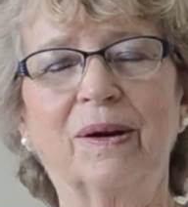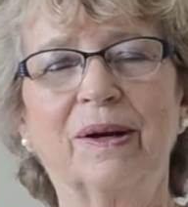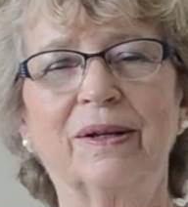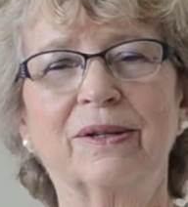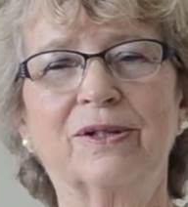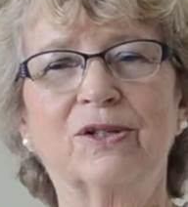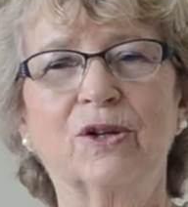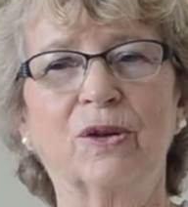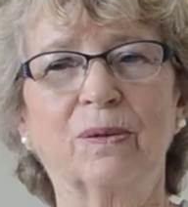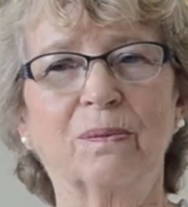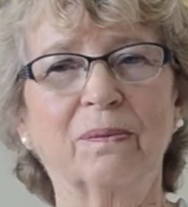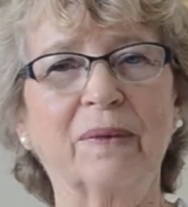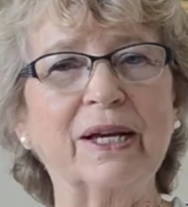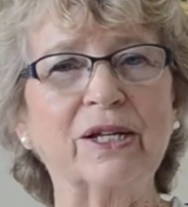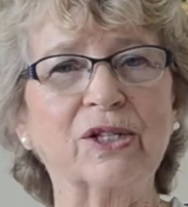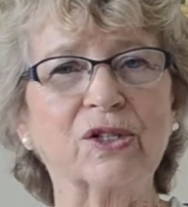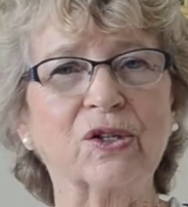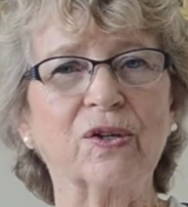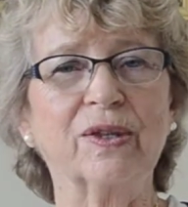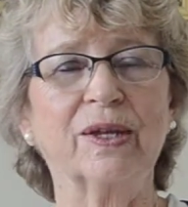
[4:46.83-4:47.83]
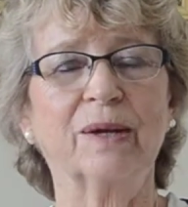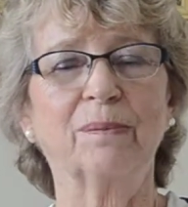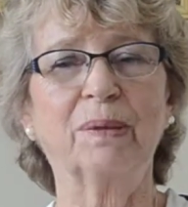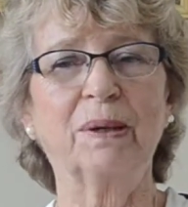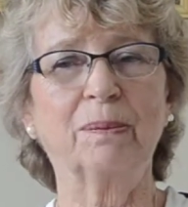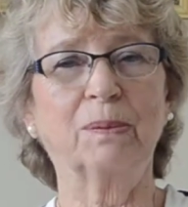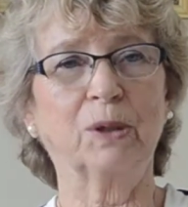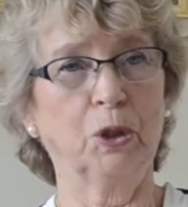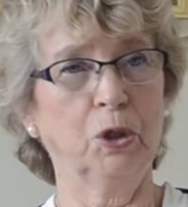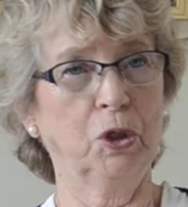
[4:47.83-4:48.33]
so make sure that
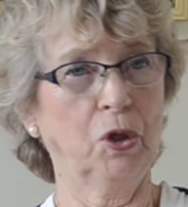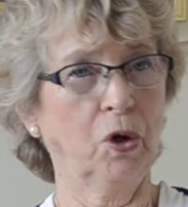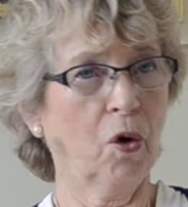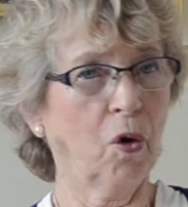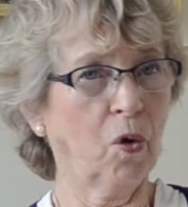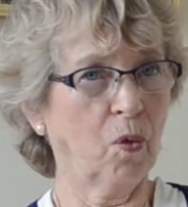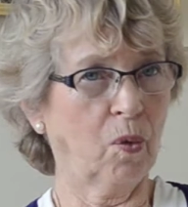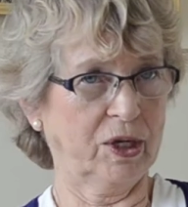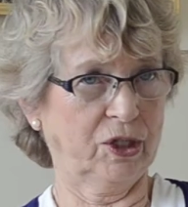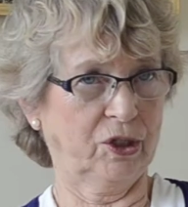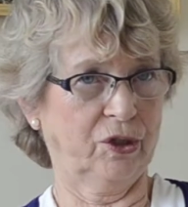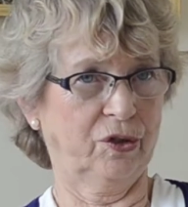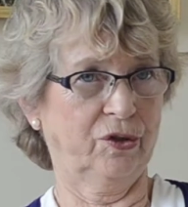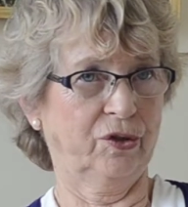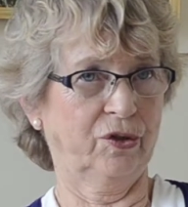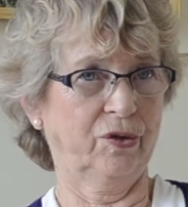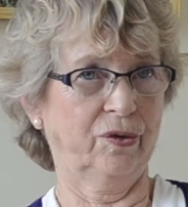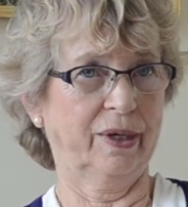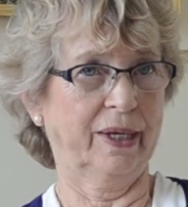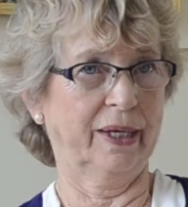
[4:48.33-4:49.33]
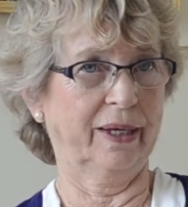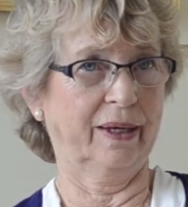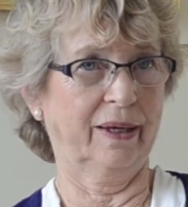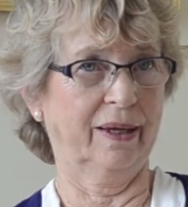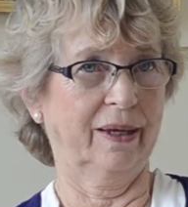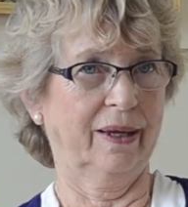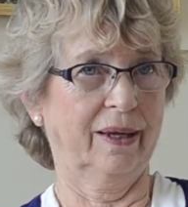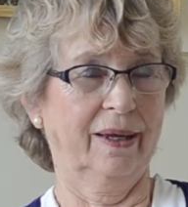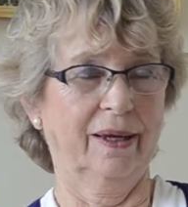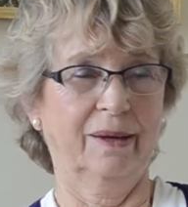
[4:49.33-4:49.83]
people know what you're doing,
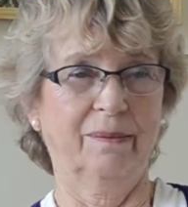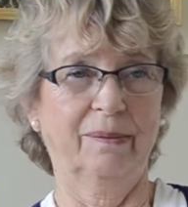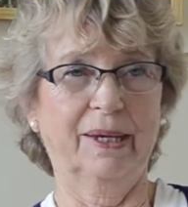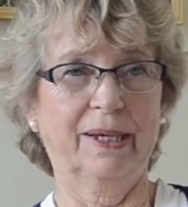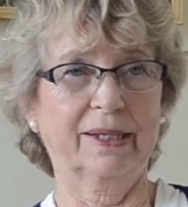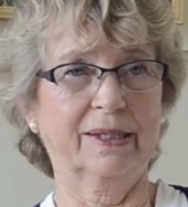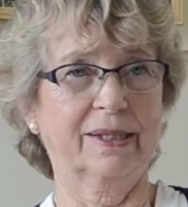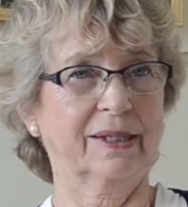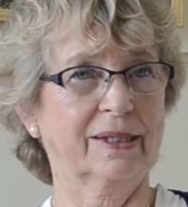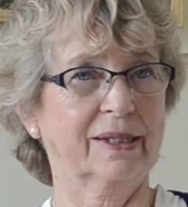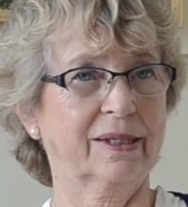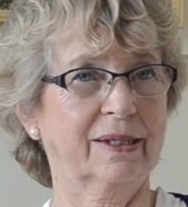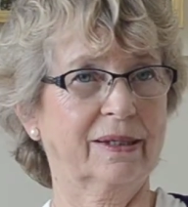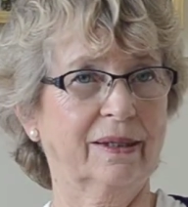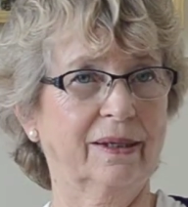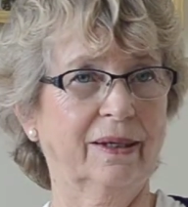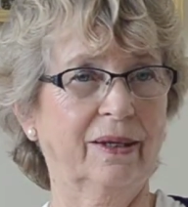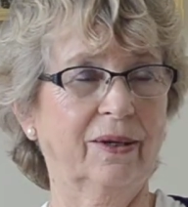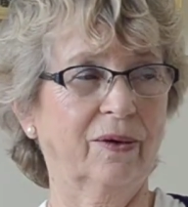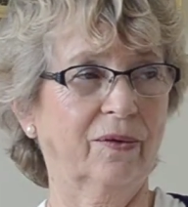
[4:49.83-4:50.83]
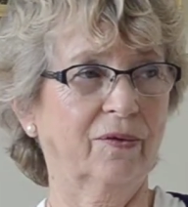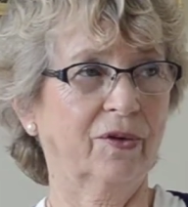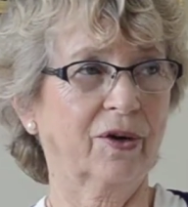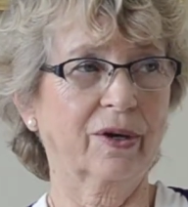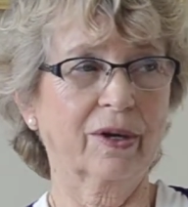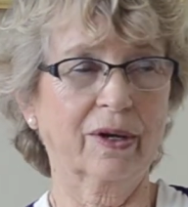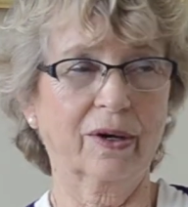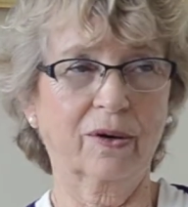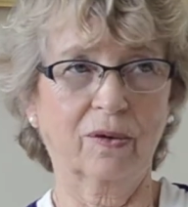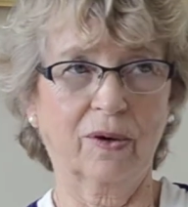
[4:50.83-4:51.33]
because it's, if you're
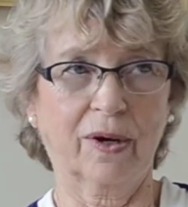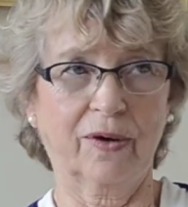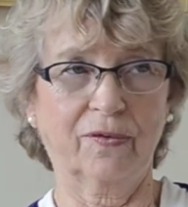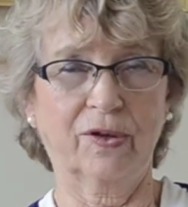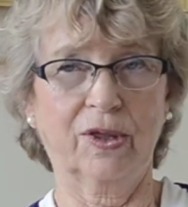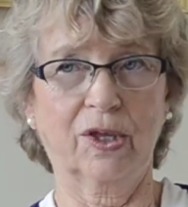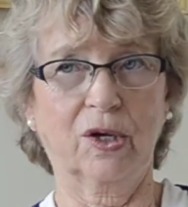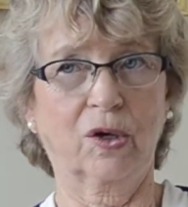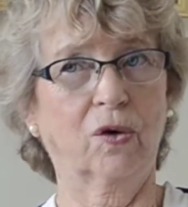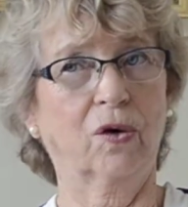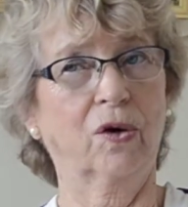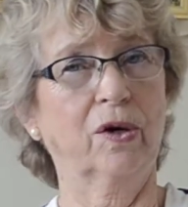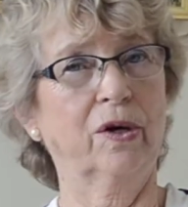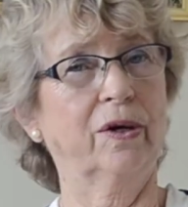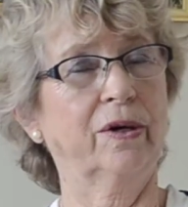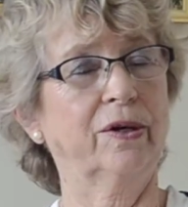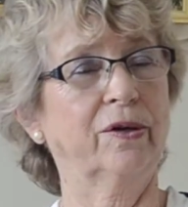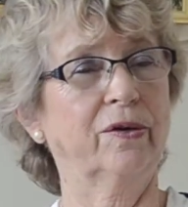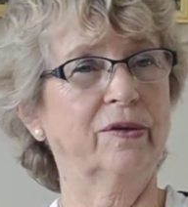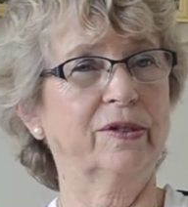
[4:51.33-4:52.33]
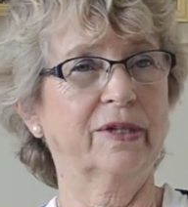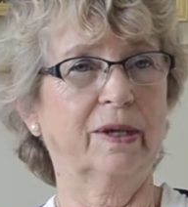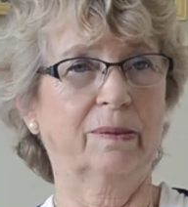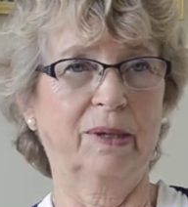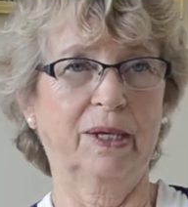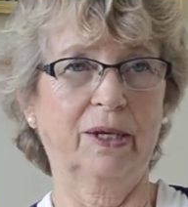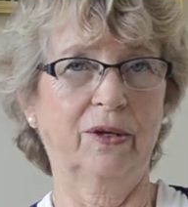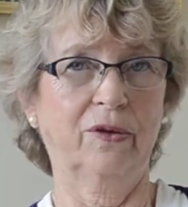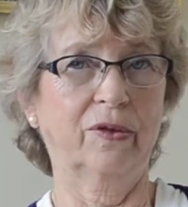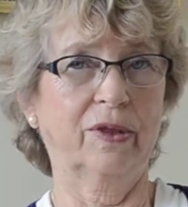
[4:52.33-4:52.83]
going to go off in the corner and do
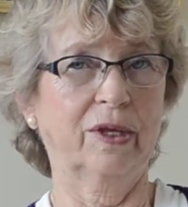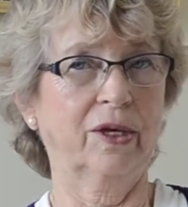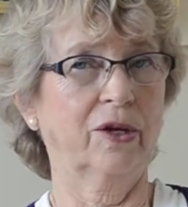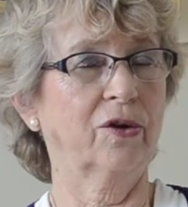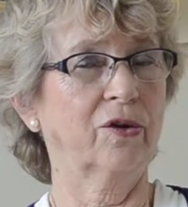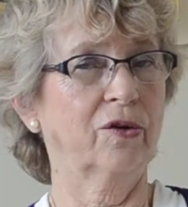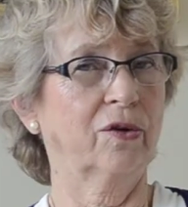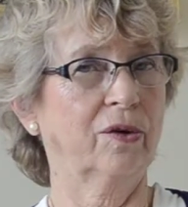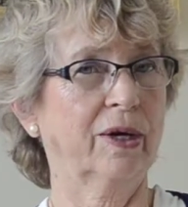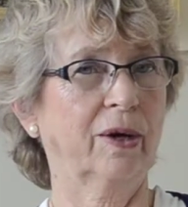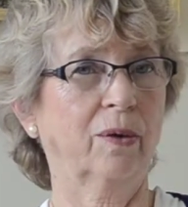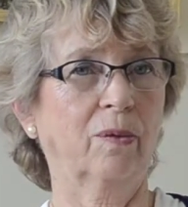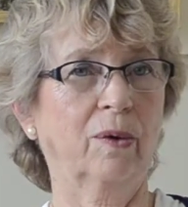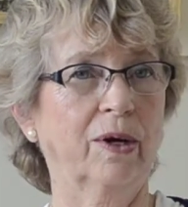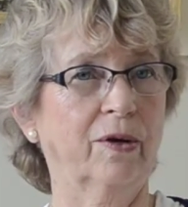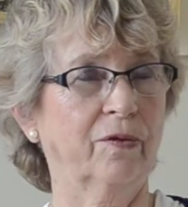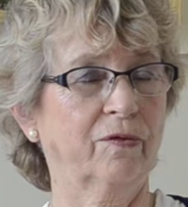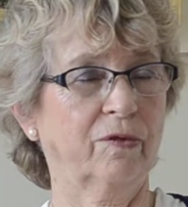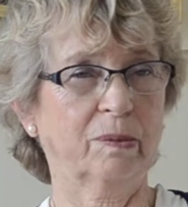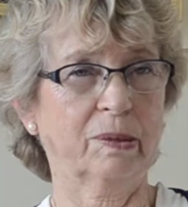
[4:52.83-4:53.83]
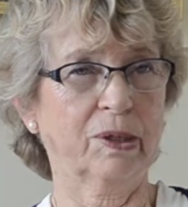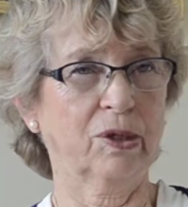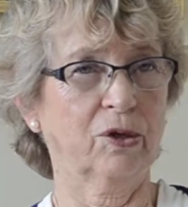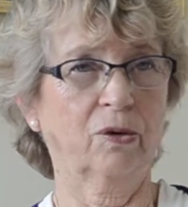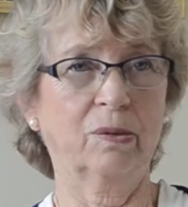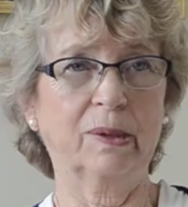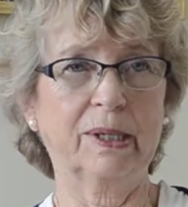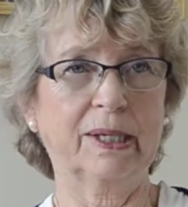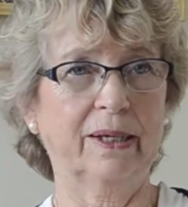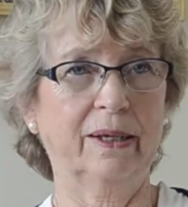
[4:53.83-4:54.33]
something, you think you're doing it wonderful, but
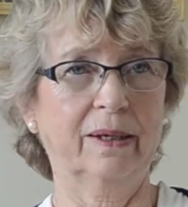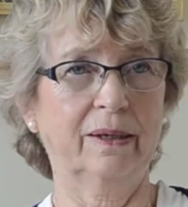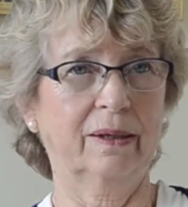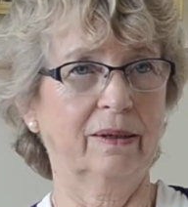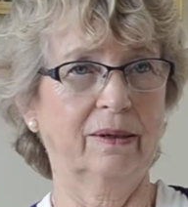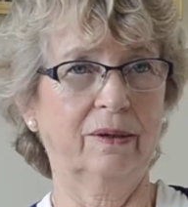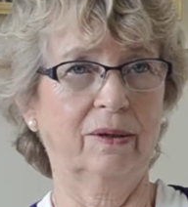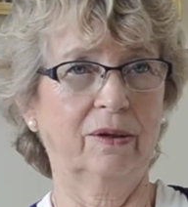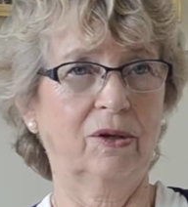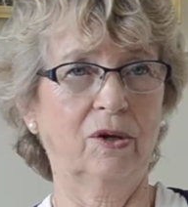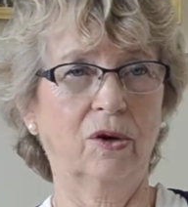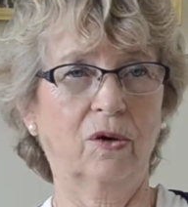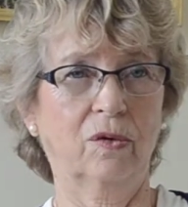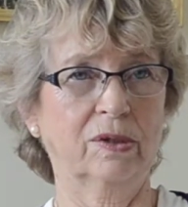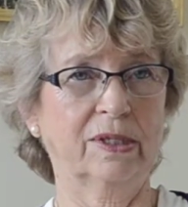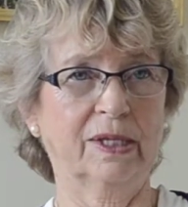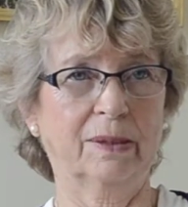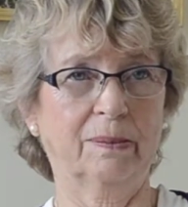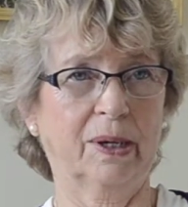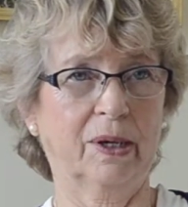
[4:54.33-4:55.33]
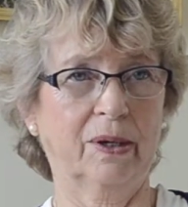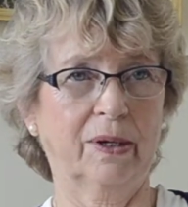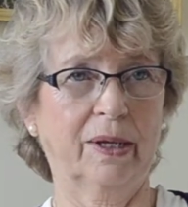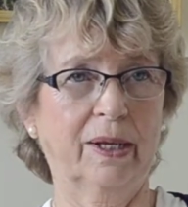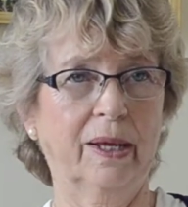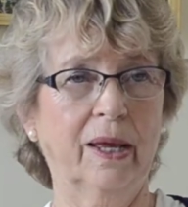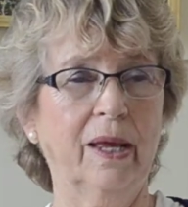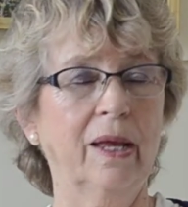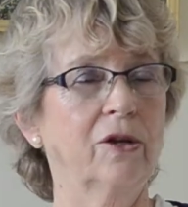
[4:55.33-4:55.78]
nobody knows about it.